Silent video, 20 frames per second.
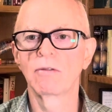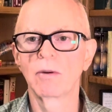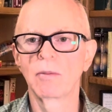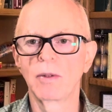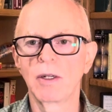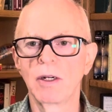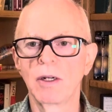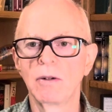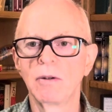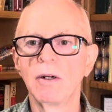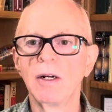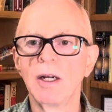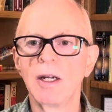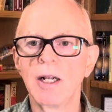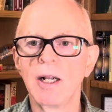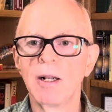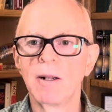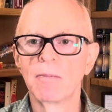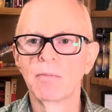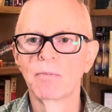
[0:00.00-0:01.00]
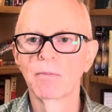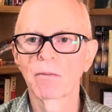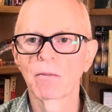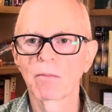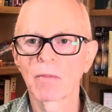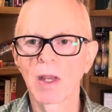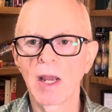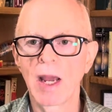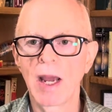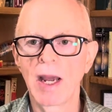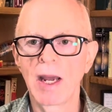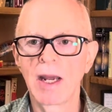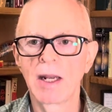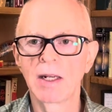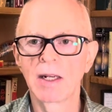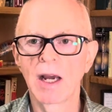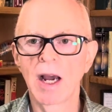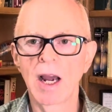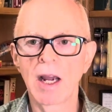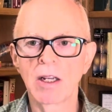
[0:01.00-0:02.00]
from you.
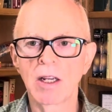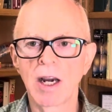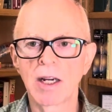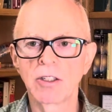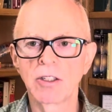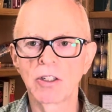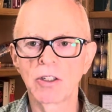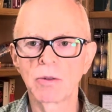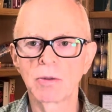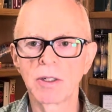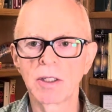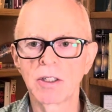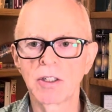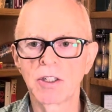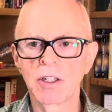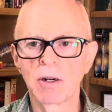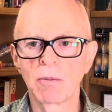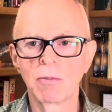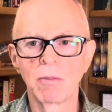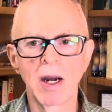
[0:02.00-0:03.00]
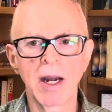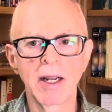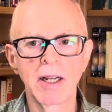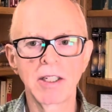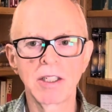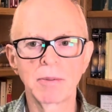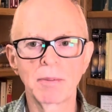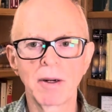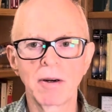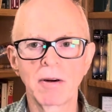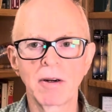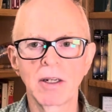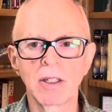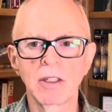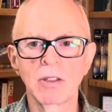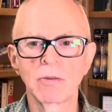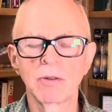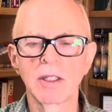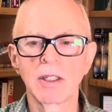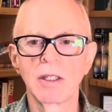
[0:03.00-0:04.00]
And I just want to share my
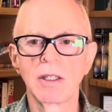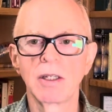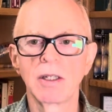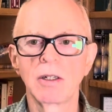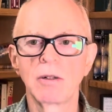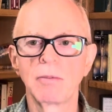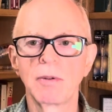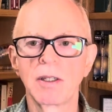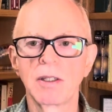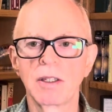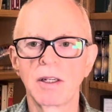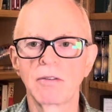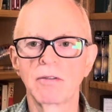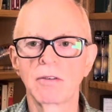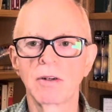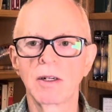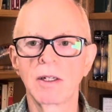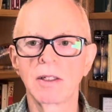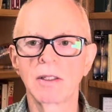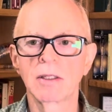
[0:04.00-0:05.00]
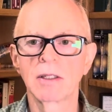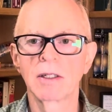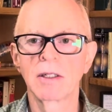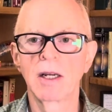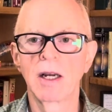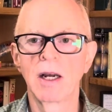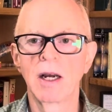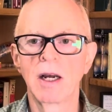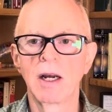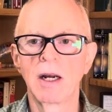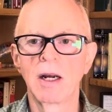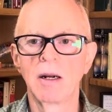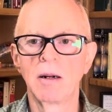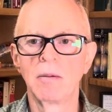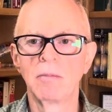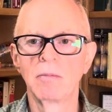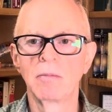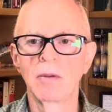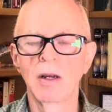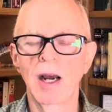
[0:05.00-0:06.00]
experience was a little bit different.
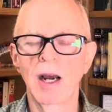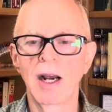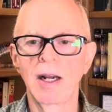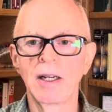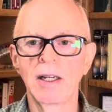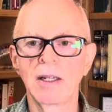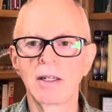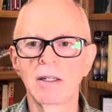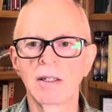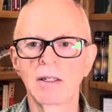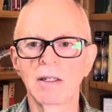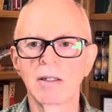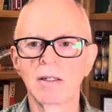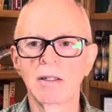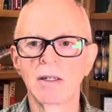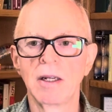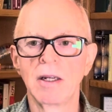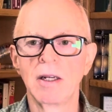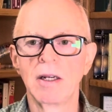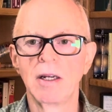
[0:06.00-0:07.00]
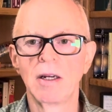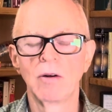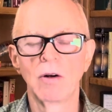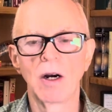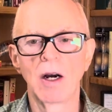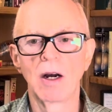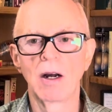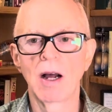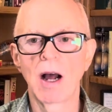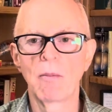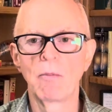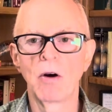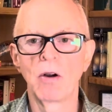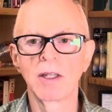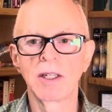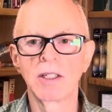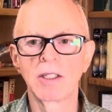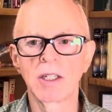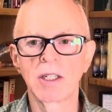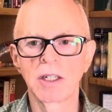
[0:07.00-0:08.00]
I didn't, well, I'm
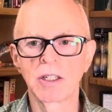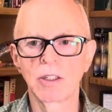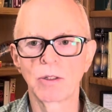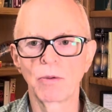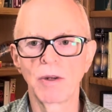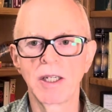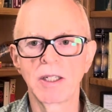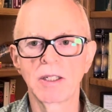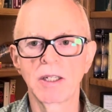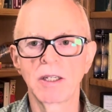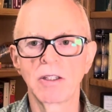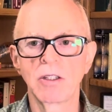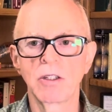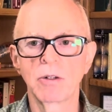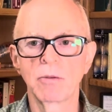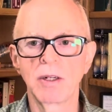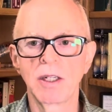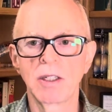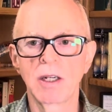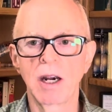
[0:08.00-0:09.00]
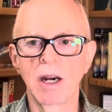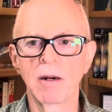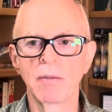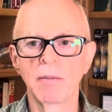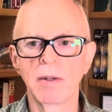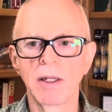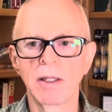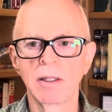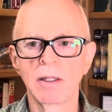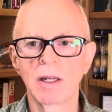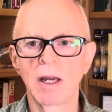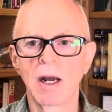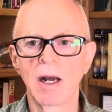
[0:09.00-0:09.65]
only 6 weeks into retirement.